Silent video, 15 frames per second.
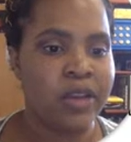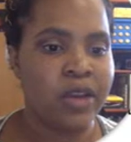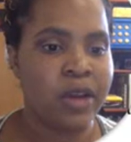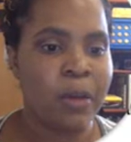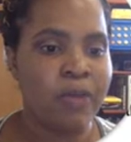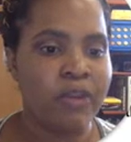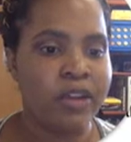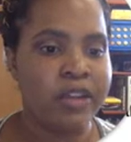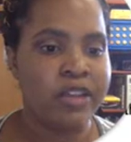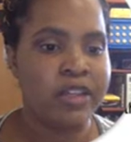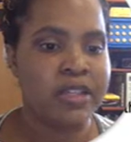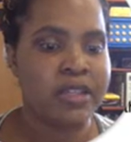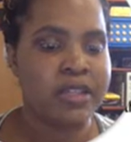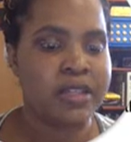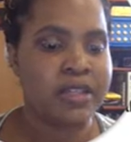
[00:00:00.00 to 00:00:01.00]
over here to
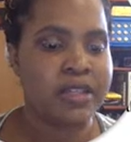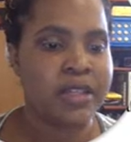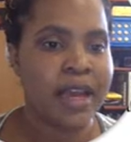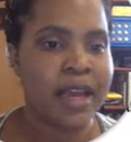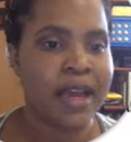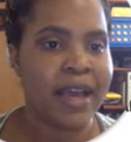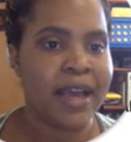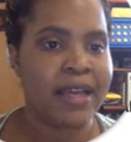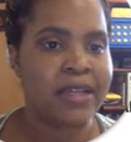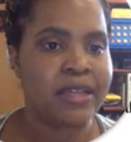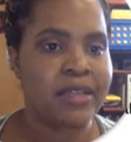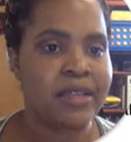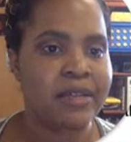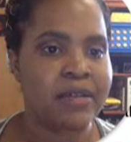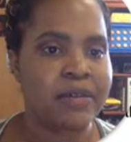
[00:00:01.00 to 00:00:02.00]

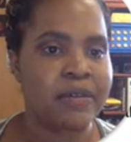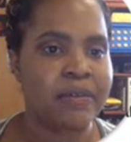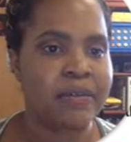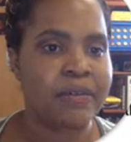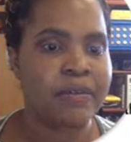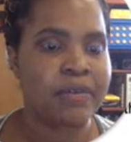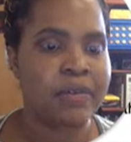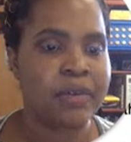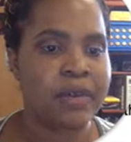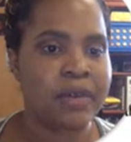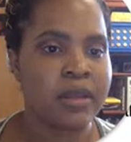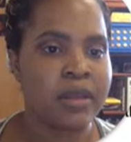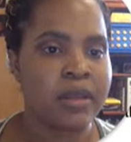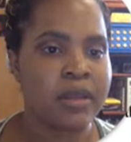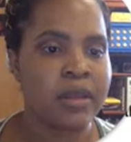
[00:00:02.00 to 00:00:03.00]
stat,
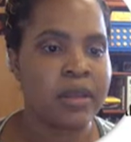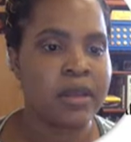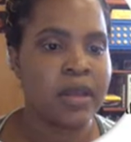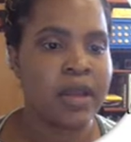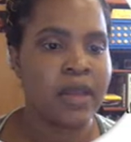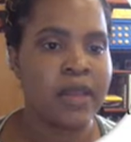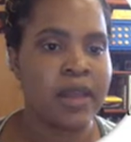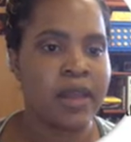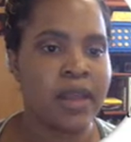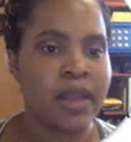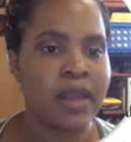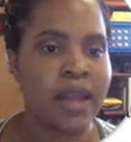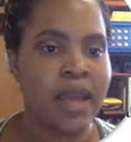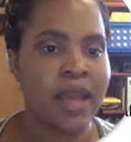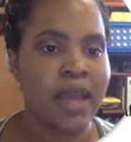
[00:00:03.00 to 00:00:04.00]
and then
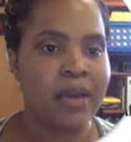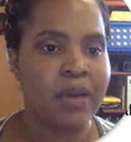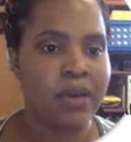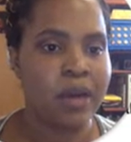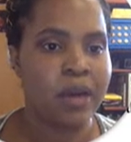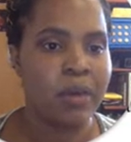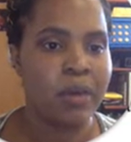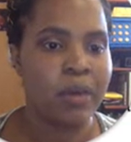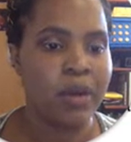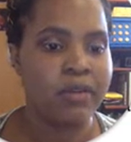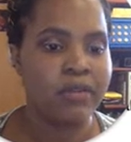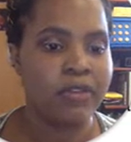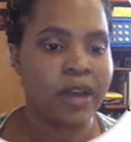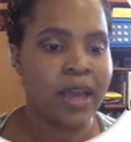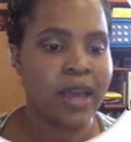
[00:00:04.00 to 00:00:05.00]
number 1
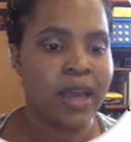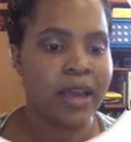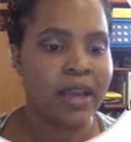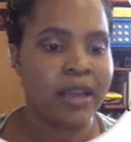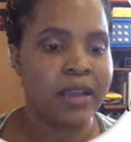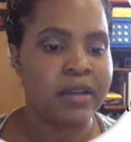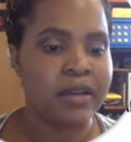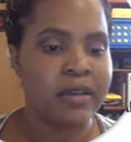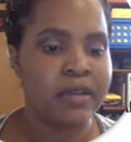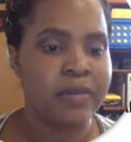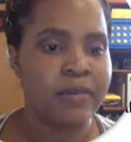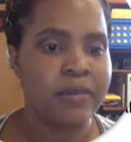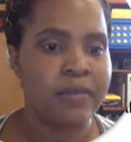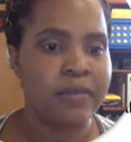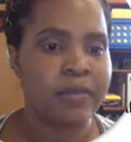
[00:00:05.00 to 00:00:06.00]
for edit.
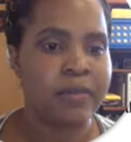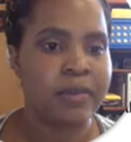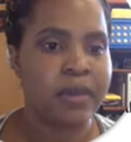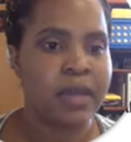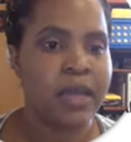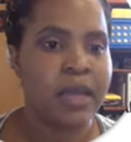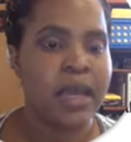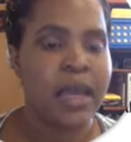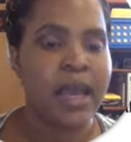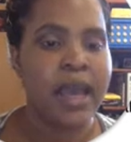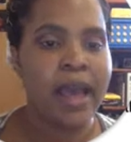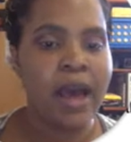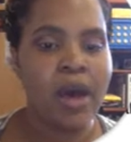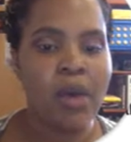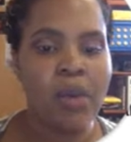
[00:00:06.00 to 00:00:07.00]

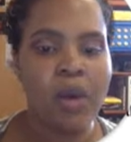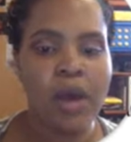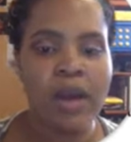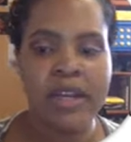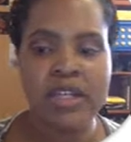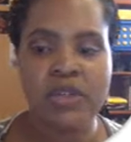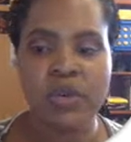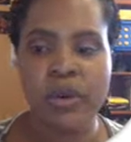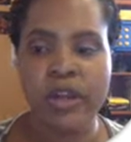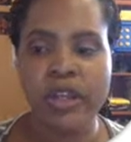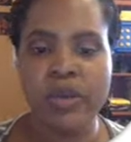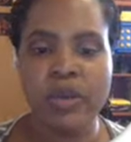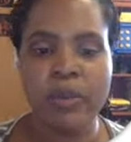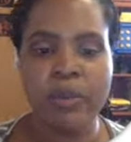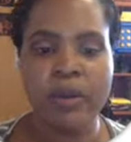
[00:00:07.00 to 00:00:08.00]
L1 is where
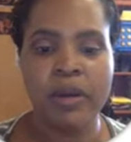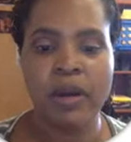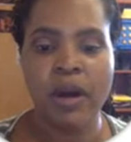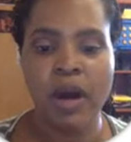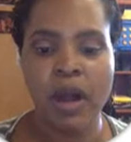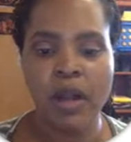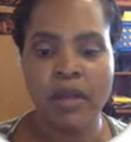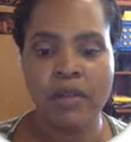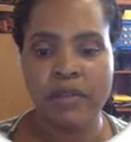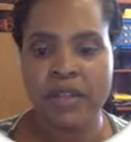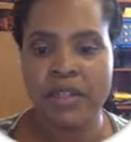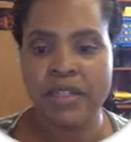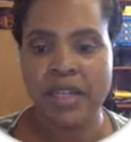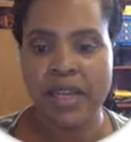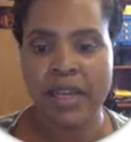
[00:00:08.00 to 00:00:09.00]
you will put all of the
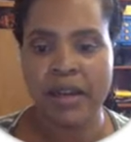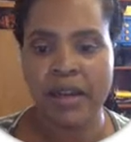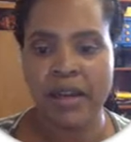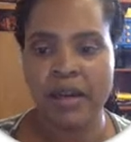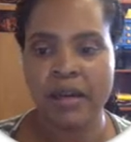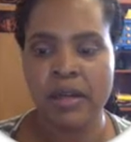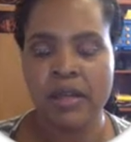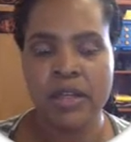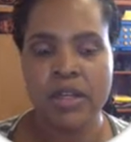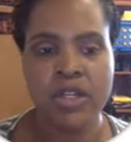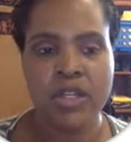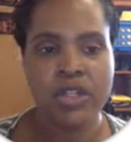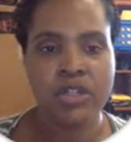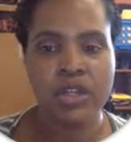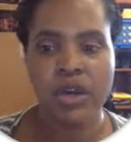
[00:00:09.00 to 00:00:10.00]
data.
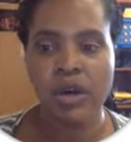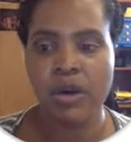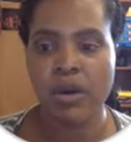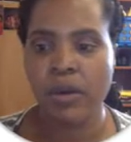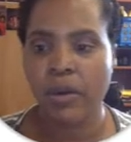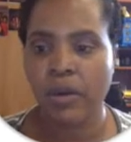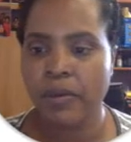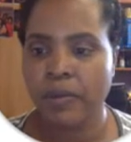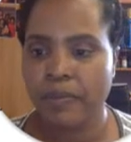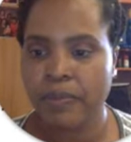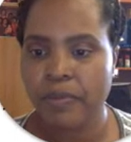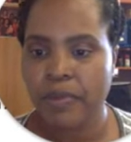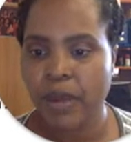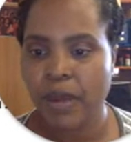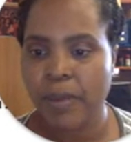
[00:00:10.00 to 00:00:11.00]
So
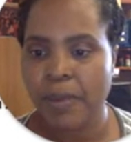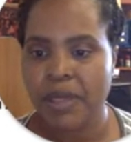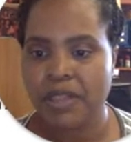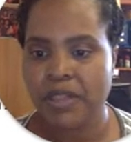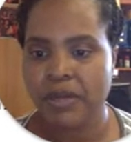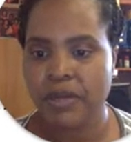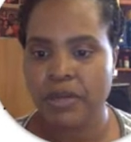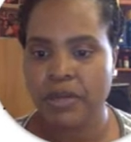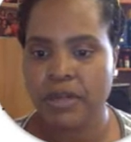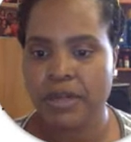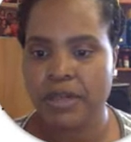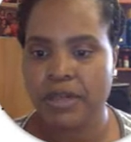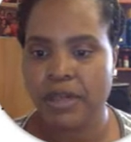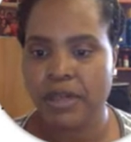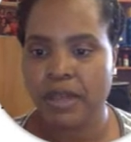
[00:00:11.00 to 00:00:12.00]
how many zeros did I
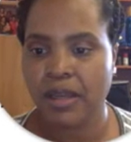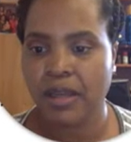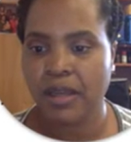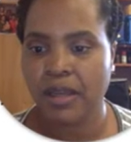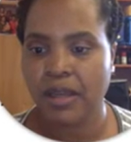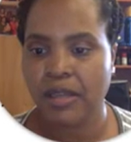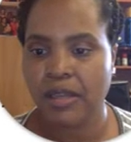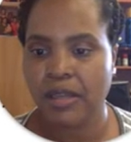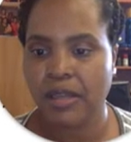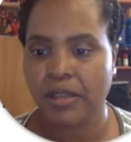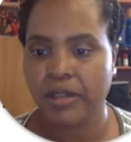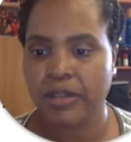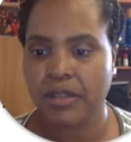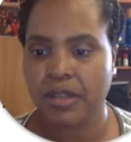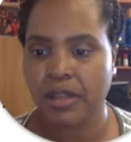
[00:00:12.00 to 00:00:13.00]
say again? I think I said
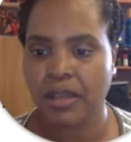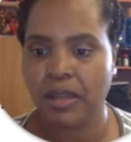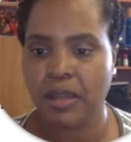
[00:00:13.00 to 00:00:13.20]
13.